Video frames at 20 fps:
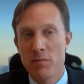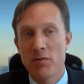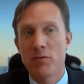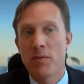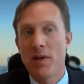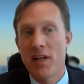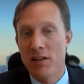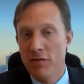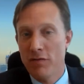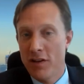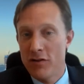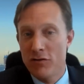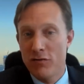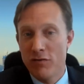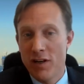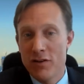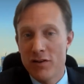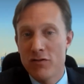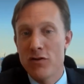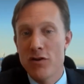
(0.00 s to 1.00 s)
perspective, it's
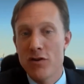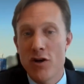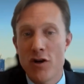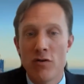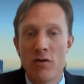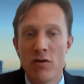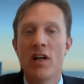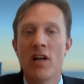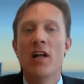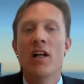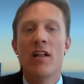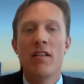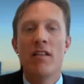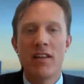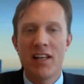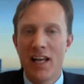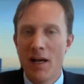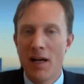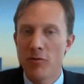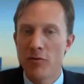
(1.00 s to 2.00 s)
great to know the
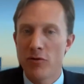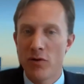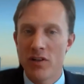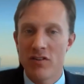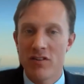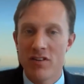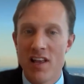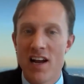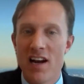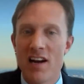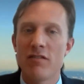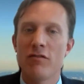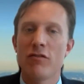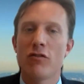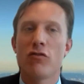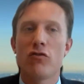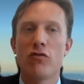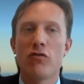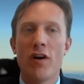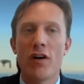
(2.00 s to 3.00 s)
capital is there, the
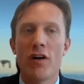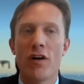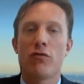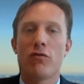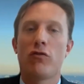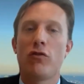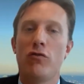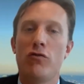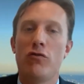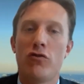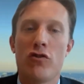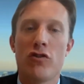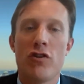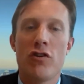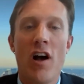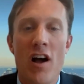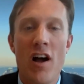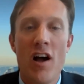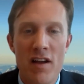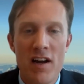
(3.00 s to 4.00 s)
structural solutions
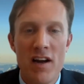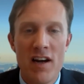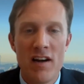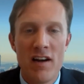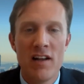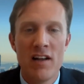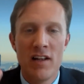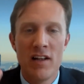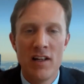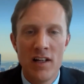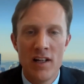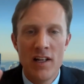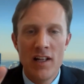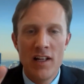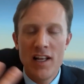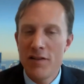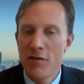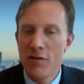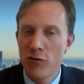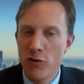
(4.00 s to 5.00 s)
are there,
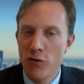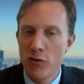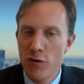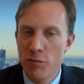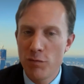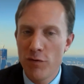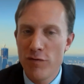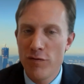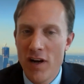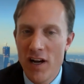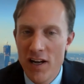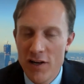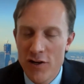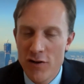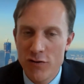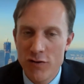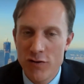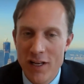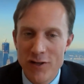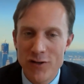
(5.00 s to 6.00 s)
and the service
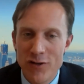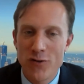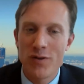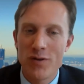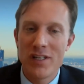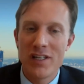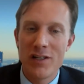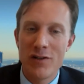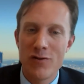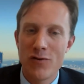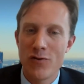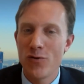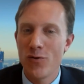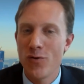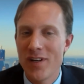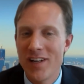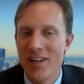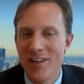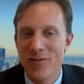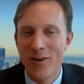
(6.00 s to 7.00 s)
providers that you need to
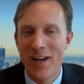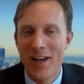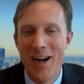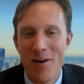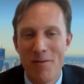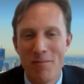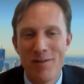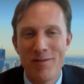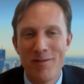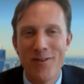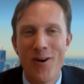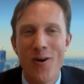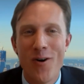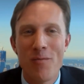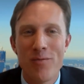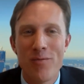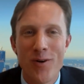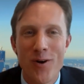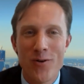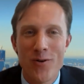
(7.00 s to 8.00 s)
help with the
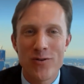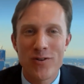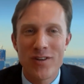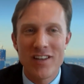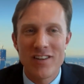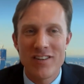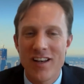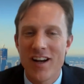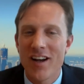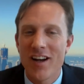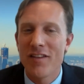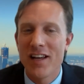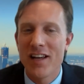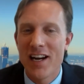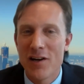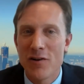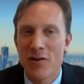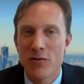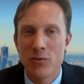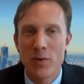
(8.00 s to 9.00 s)
whole process are there
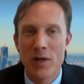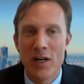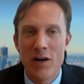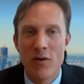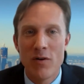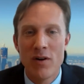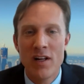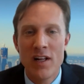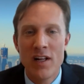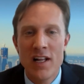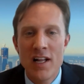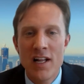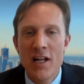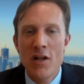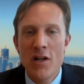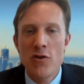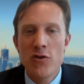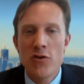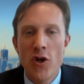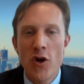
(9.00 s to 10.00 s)
as well.
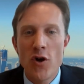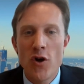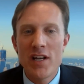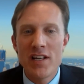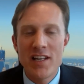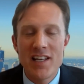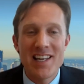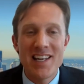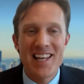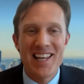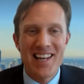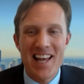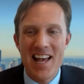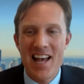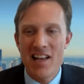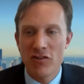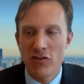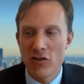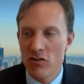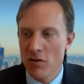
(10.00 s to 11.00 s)
So in
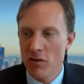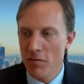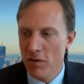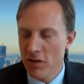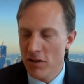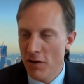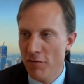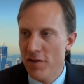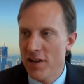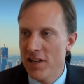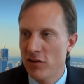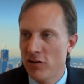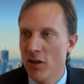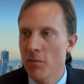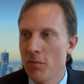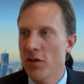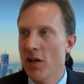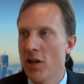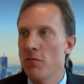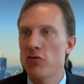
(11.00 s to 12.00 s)
essence, because I think
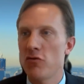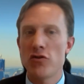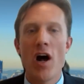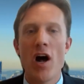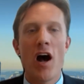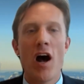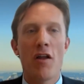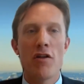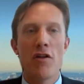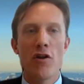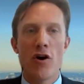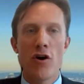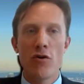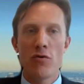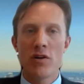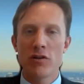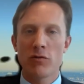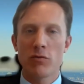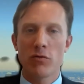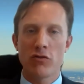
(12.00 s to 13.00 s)
sometimes the
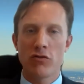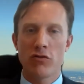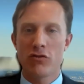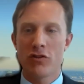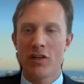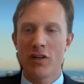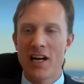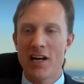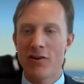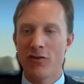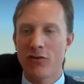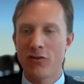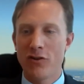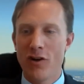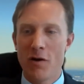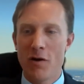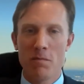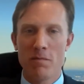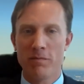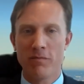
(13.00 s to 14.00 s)
unknown is what scares
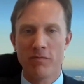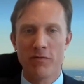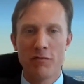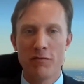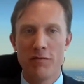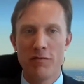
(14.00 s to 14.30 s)
some